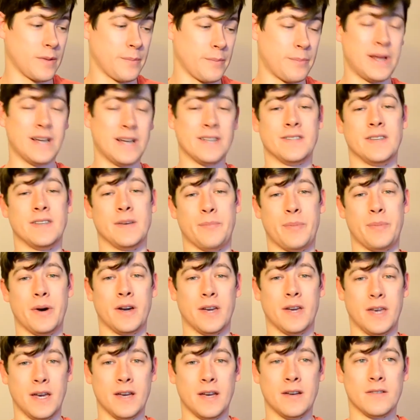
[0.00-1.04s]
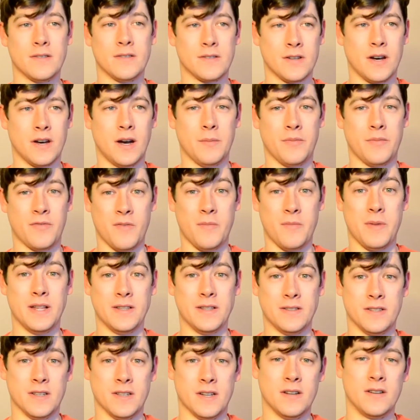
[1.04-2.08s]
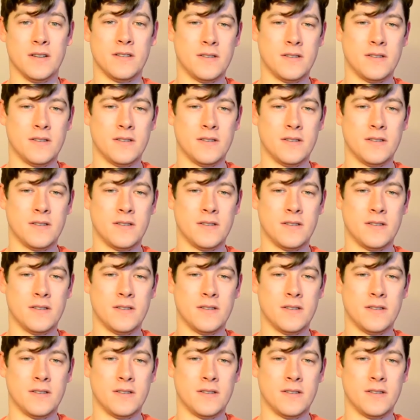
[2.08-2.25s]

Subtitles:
plastic bucket type fermenter,